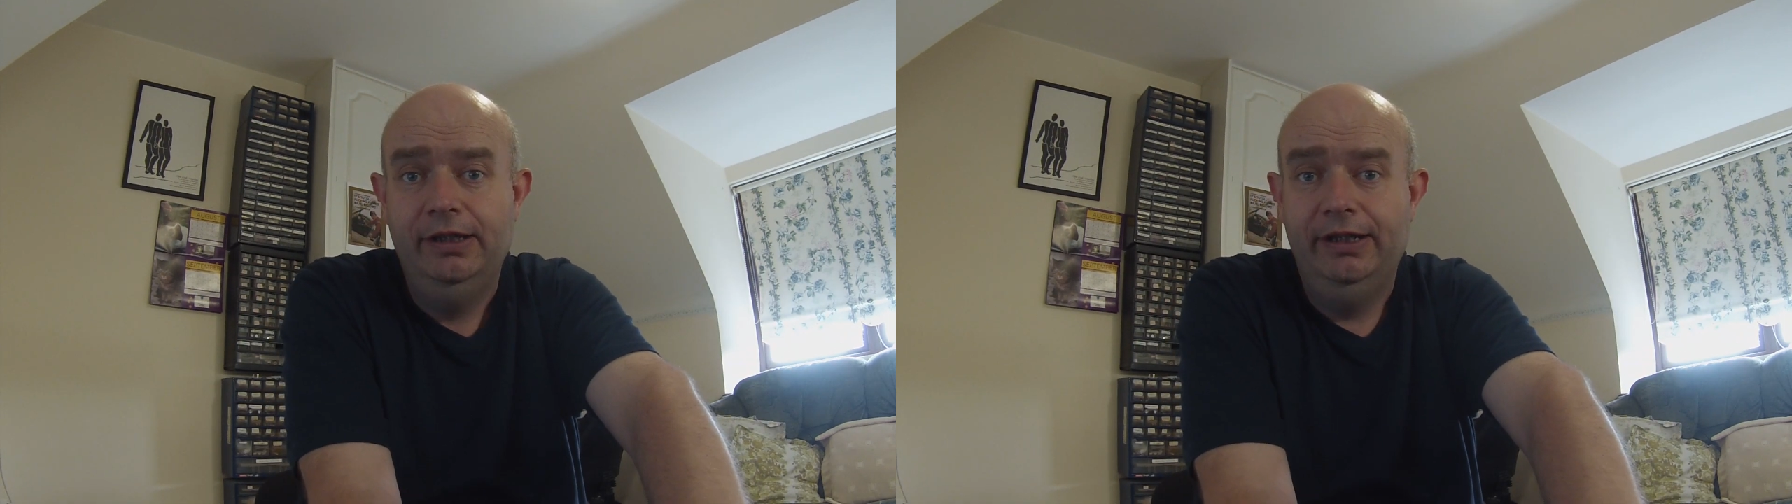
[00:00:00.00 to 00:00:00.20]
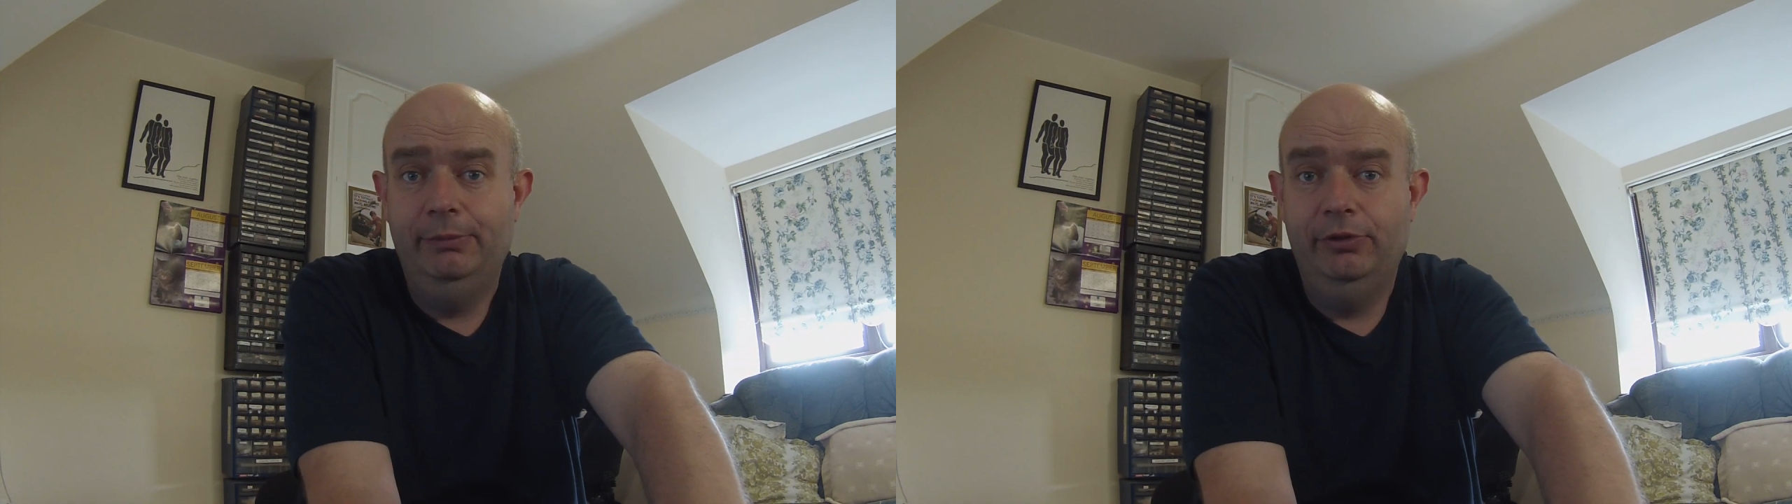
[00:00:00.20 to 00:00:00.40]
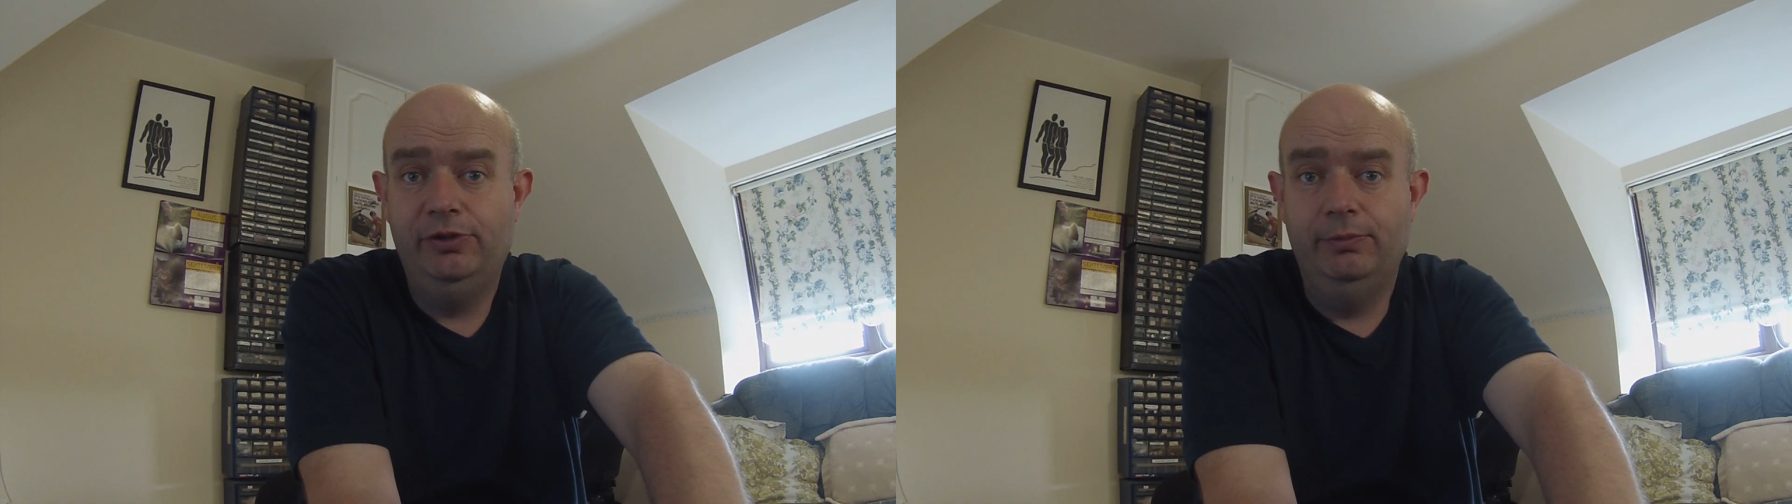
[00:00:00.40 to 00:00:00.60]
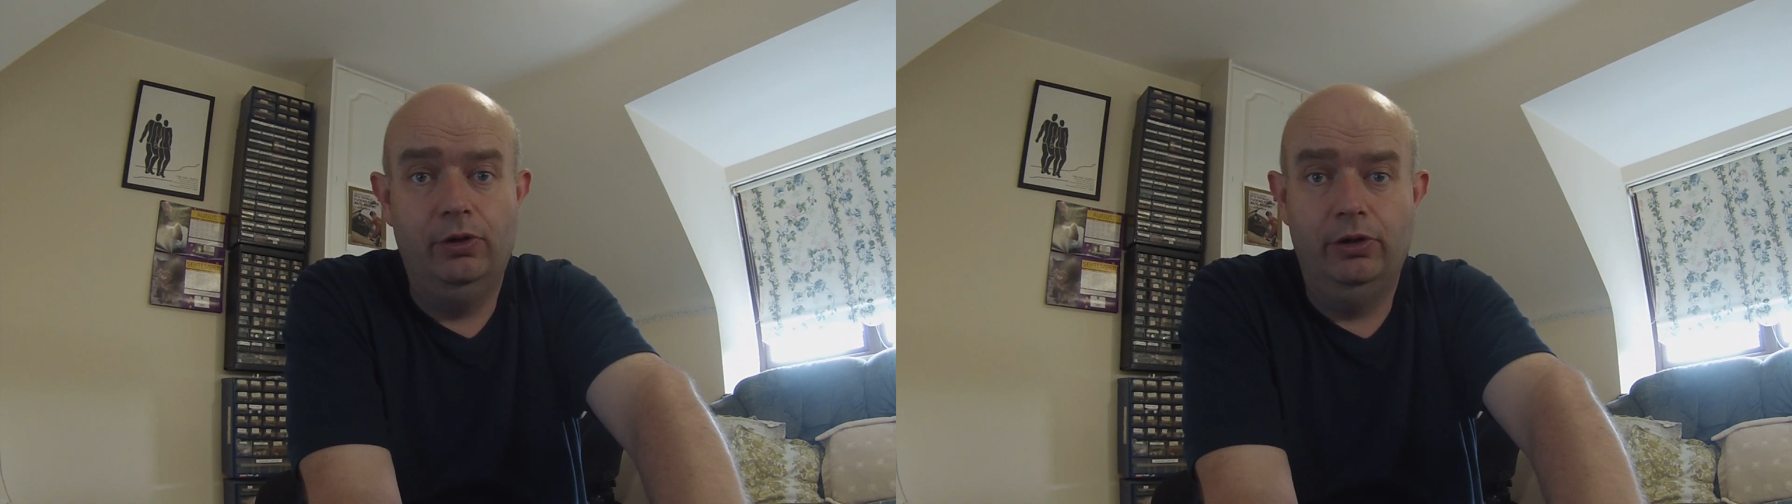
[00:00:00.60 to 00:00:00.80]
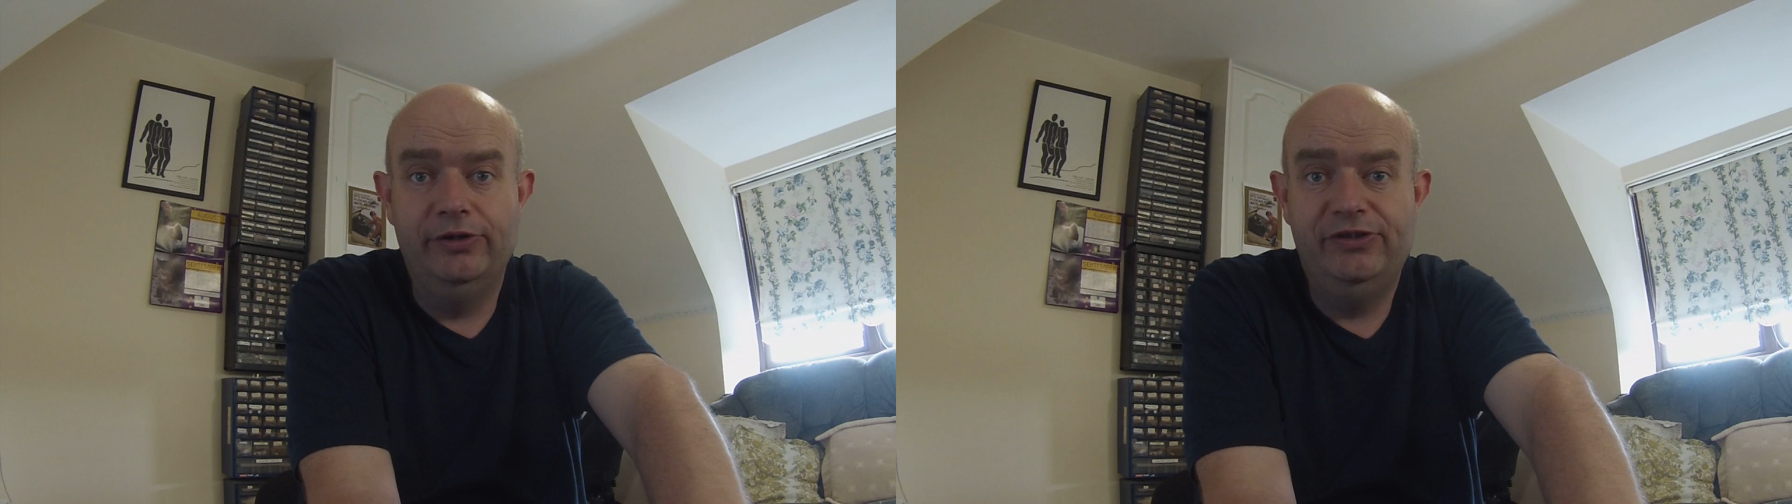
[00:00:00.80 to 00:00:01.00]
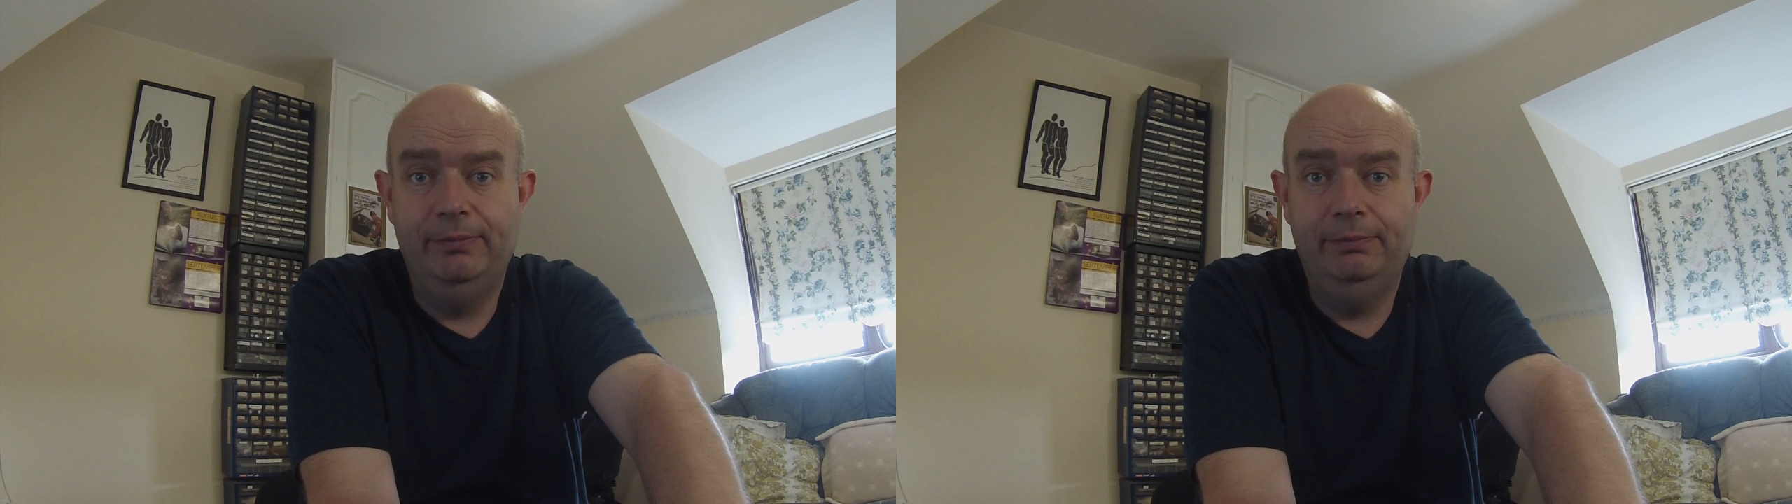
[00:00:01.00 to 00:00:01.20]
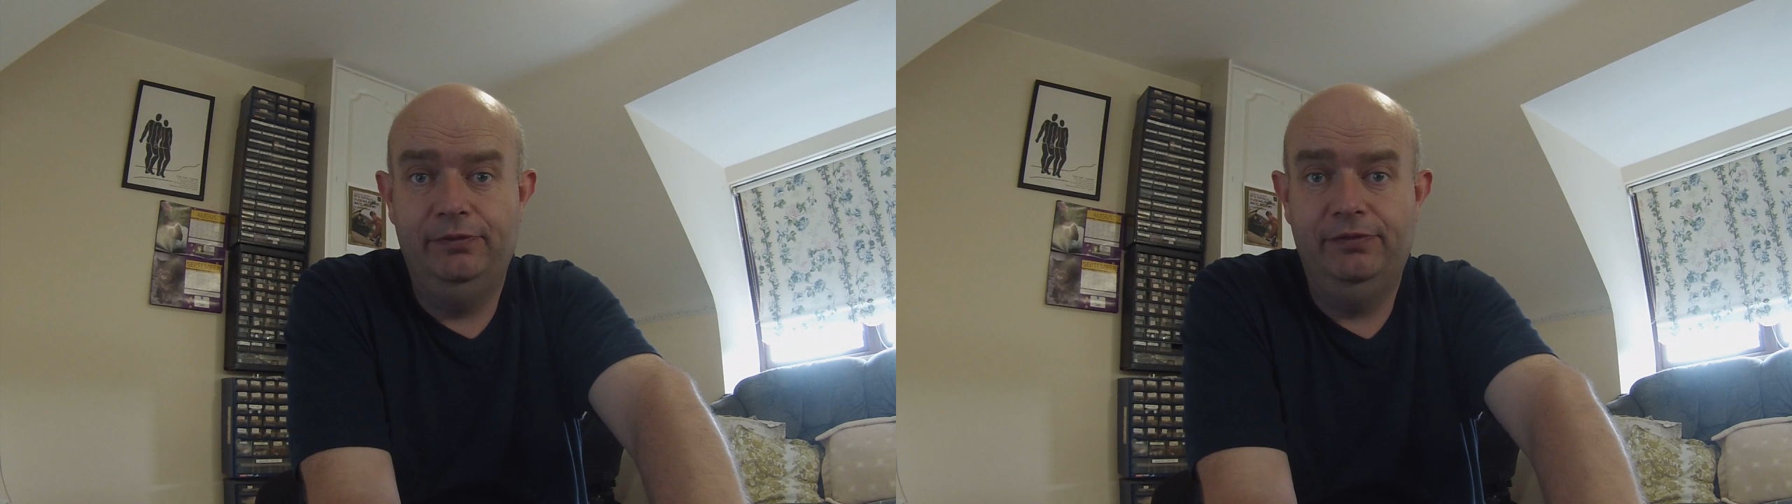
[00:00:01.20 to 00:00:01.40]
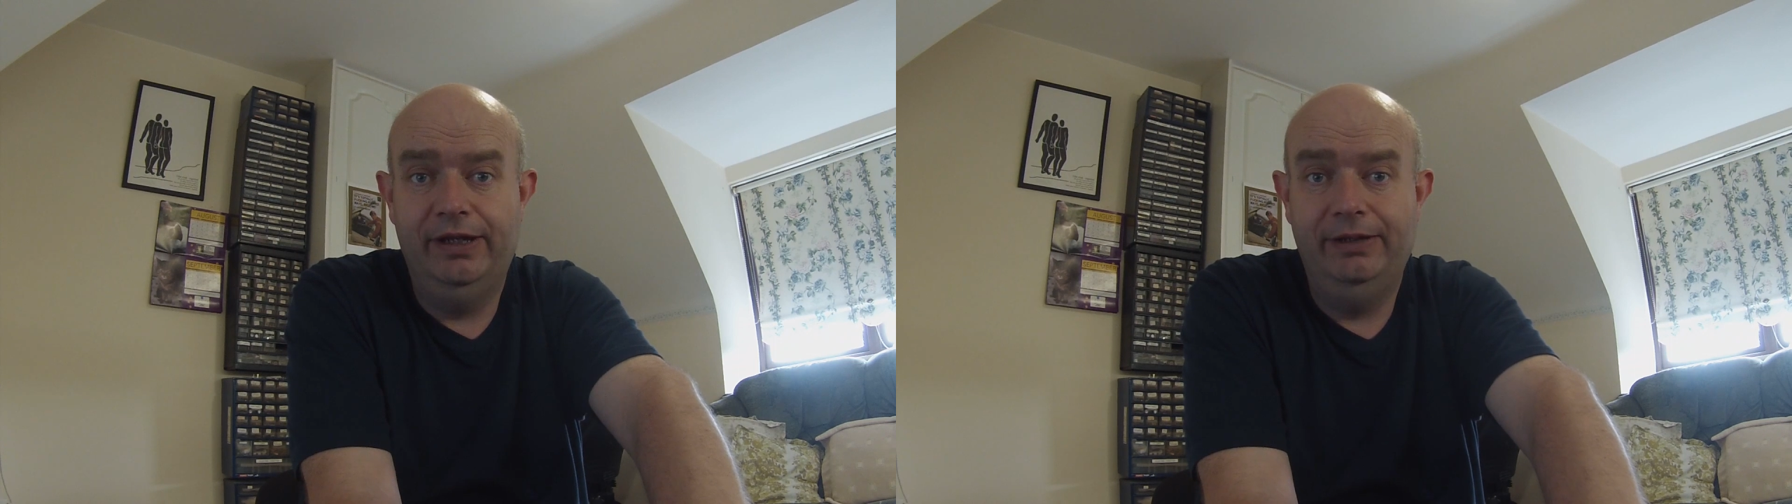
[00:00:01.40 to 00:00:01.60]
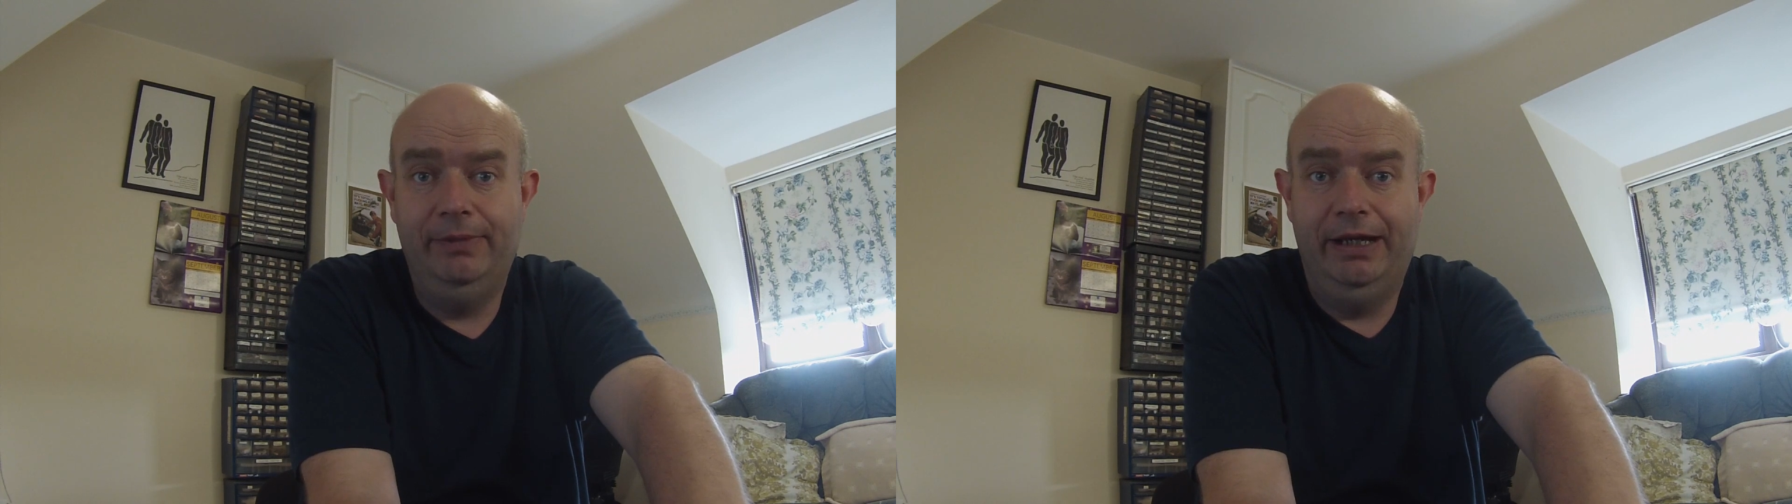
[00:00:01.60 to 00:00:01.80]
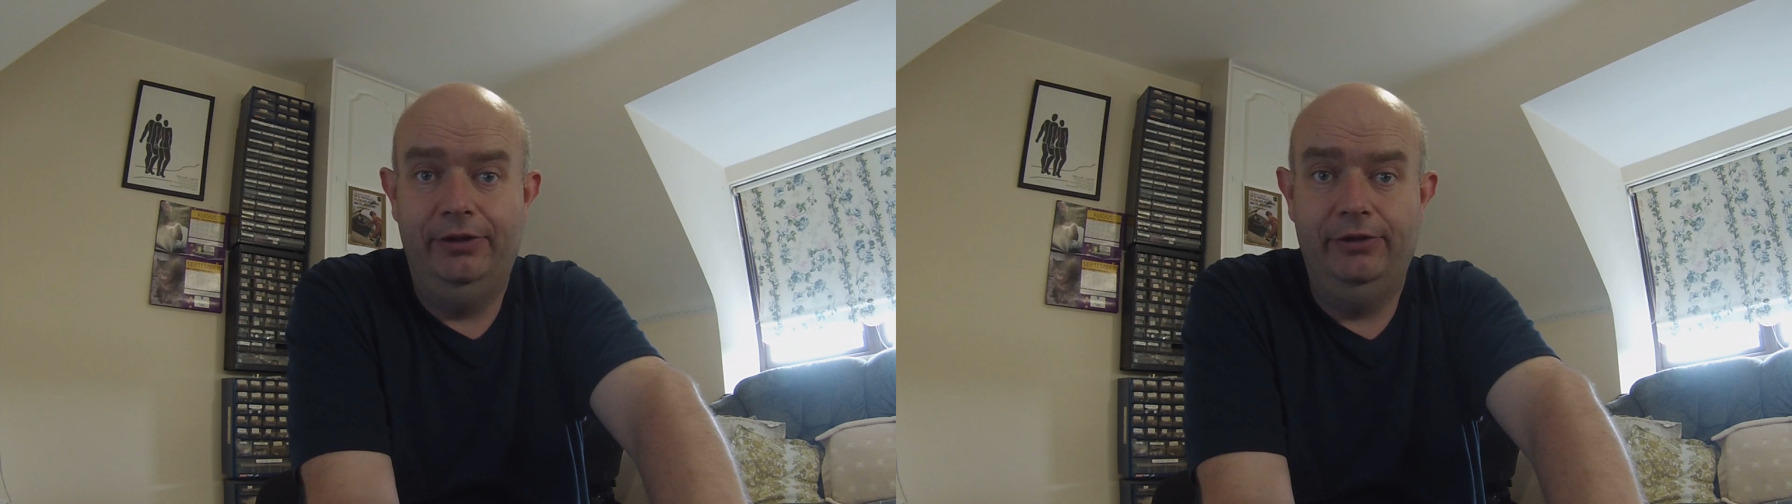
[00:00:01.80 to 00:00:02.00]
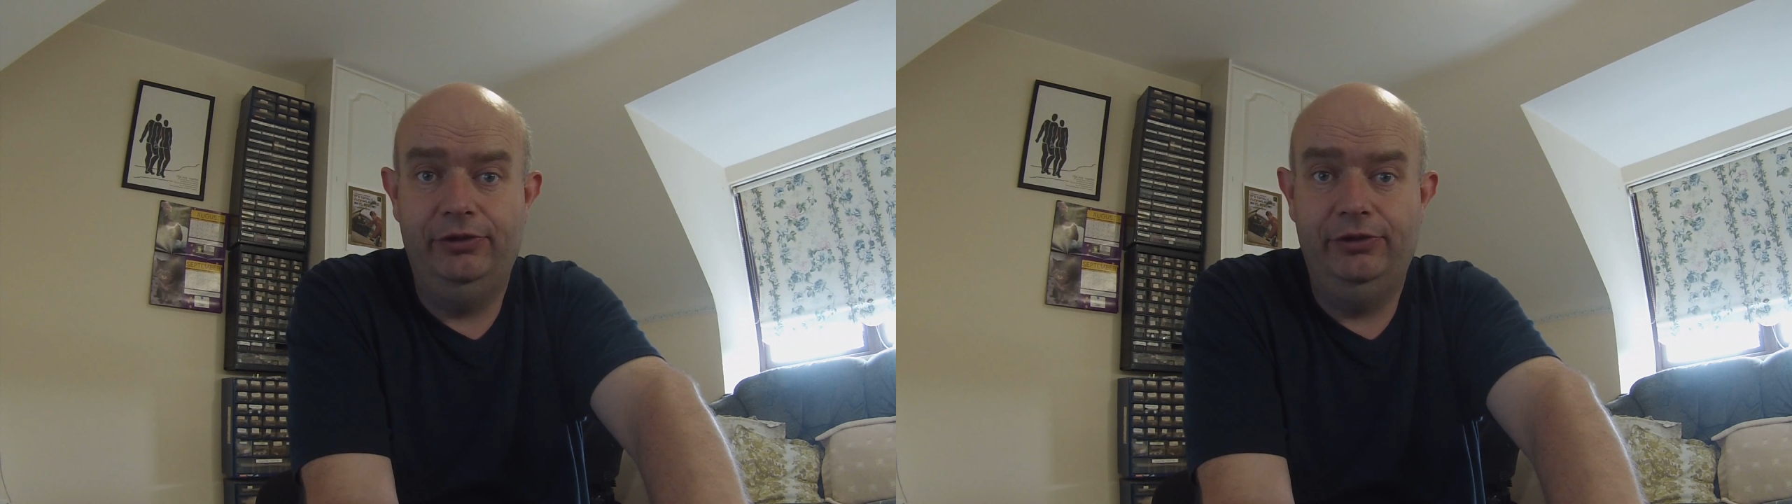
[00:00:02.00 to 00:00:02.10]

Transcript: in a much more simplified manner.